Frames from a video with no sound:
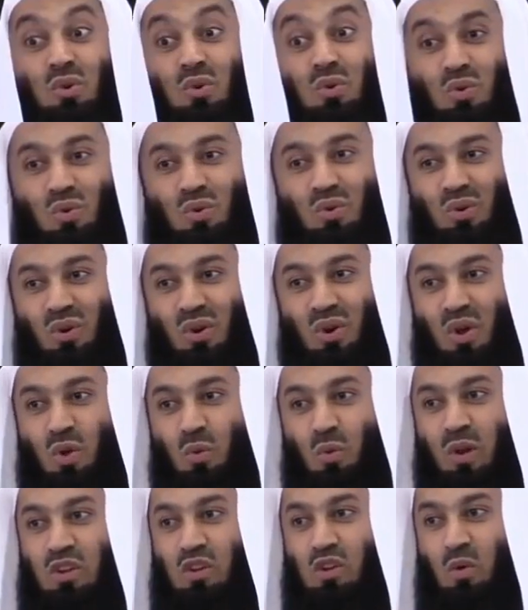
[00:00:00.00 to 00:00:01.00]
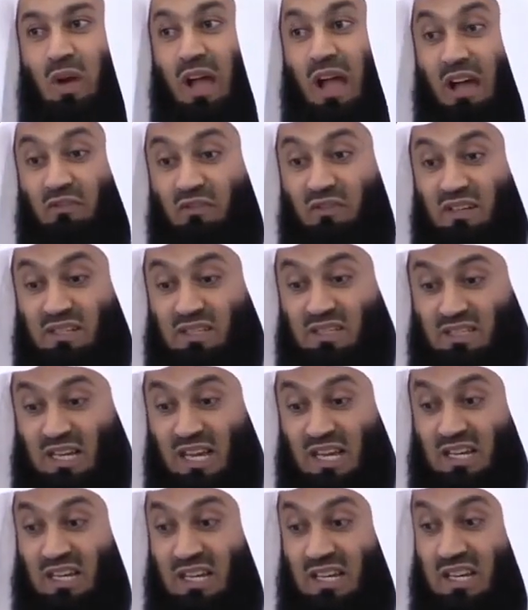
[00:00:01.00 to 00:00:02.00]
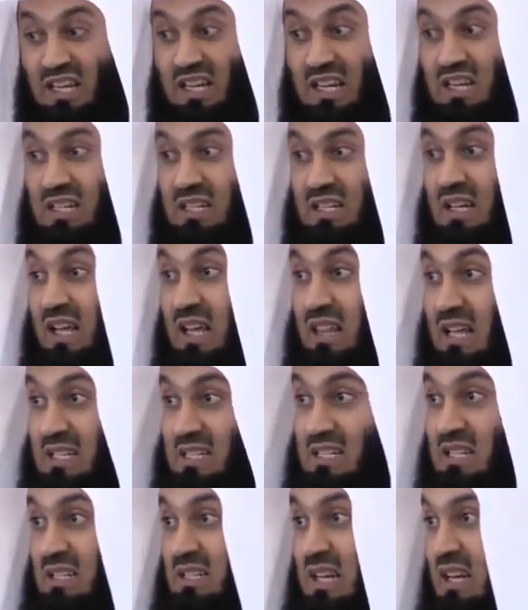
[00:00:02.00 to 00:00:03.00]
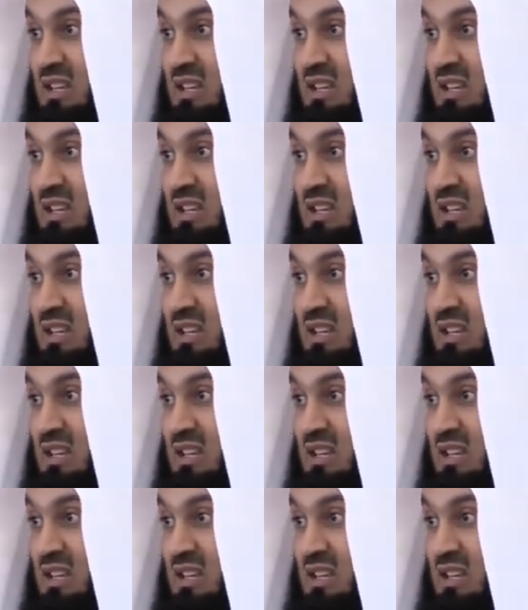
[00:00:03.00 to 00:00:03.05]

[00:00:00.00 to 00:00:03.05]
you when you haven't taken heed. That's the